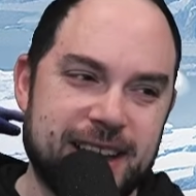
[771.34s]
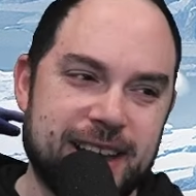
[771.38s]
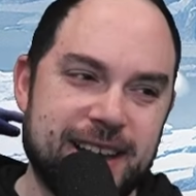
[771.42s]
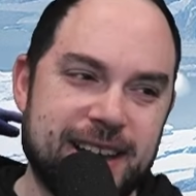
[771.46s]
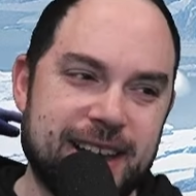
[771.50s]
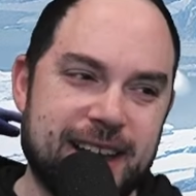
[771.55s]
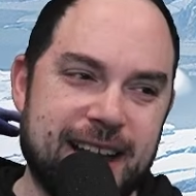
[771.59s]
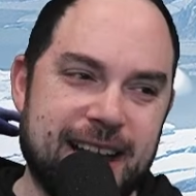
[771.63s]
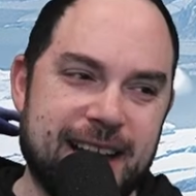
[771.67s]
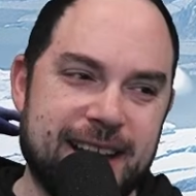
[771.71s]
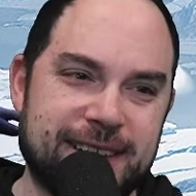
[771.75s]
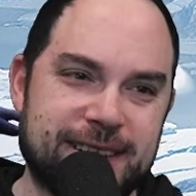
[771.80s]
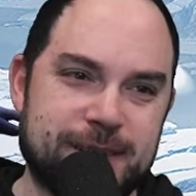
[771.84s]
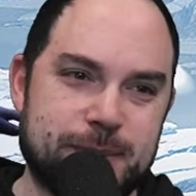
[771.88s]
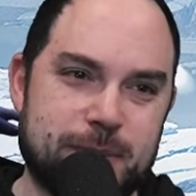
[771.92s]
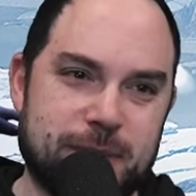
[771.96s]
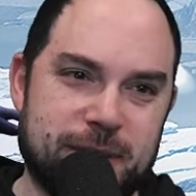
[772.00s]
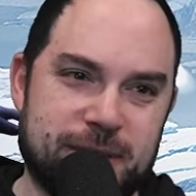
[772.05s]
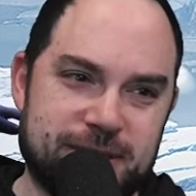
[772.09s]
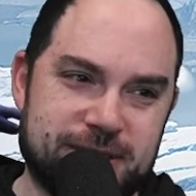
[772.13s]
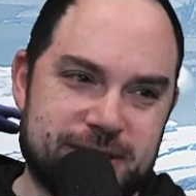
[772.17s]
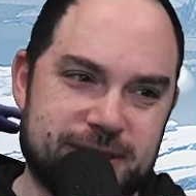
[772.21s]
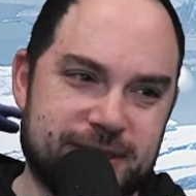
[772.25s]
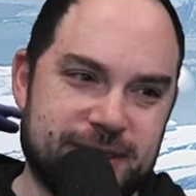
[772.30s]
Yeah, it's
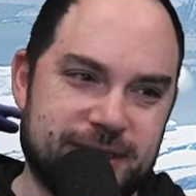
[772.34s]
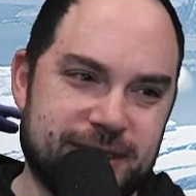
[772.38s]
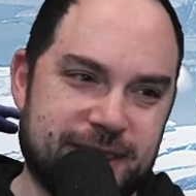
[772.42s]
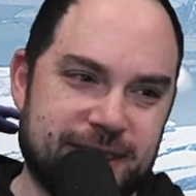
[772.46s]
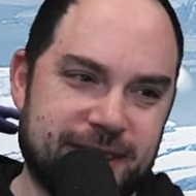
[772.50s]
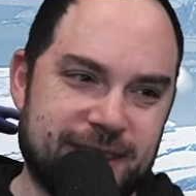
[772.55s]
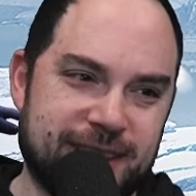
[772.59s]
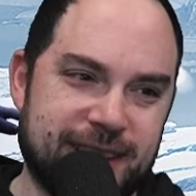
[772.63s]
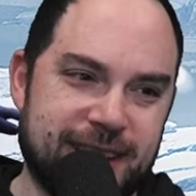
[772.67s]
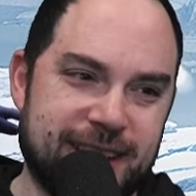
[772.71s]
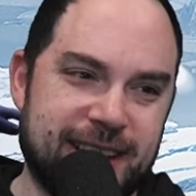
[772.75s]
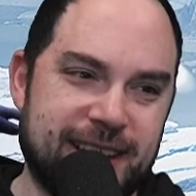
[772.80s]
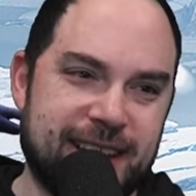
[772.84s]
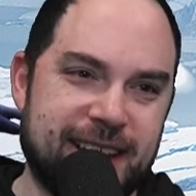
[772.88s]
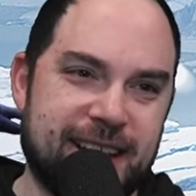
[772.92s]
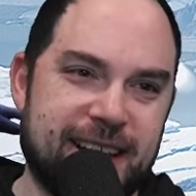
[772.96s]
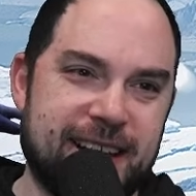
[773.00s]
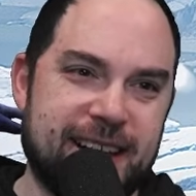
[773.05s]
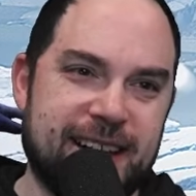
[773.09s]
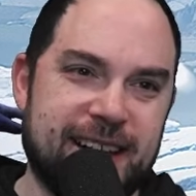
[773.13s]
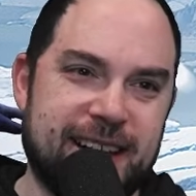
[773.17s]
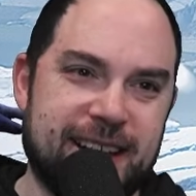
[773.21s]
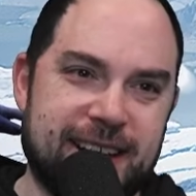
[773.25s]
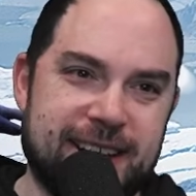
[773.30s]
personal.
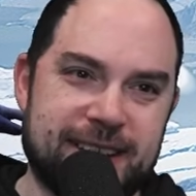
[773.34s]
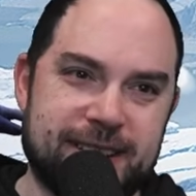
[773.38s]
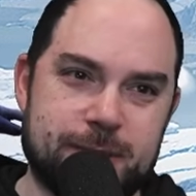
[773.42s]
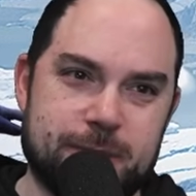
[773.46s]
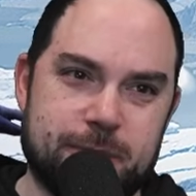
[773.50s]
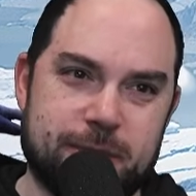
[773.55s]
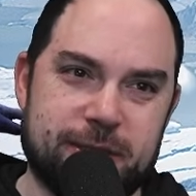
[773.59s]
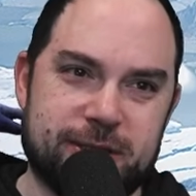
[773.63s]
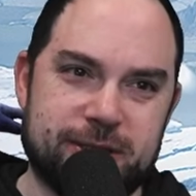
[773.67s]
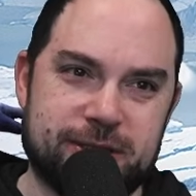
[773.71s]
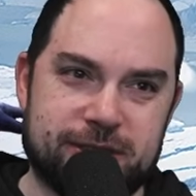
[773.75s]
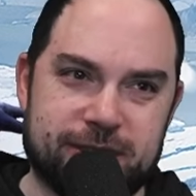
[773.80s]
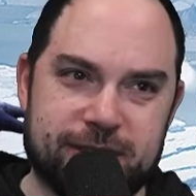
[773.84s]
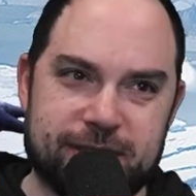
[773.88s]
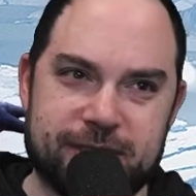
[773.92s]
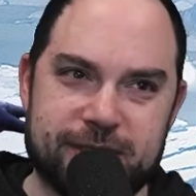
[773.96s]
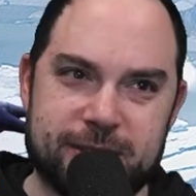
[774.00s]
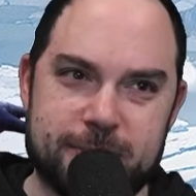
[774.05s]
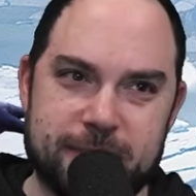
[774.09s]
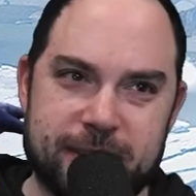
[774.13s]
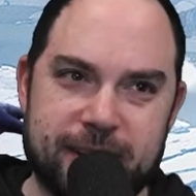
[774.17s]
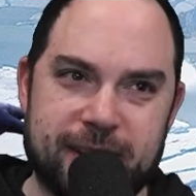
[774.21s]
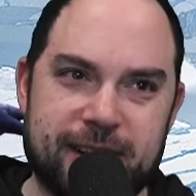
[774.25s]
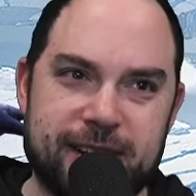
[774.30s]
It's personal
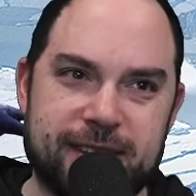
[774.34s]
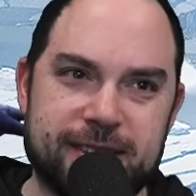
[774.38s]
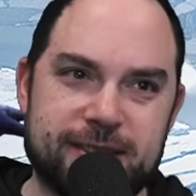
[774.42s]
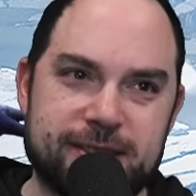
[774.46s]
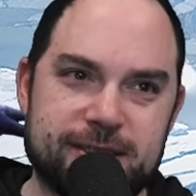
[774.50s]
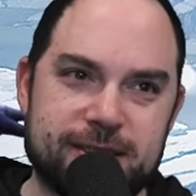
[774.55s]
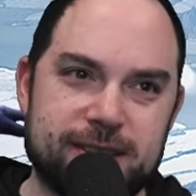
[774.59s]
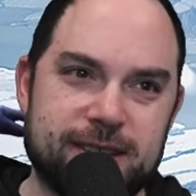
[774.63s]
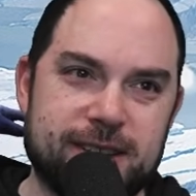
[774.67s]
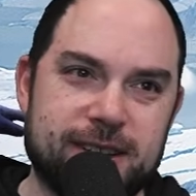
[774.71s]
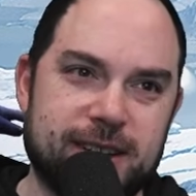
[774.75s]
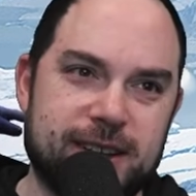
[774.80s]
experience.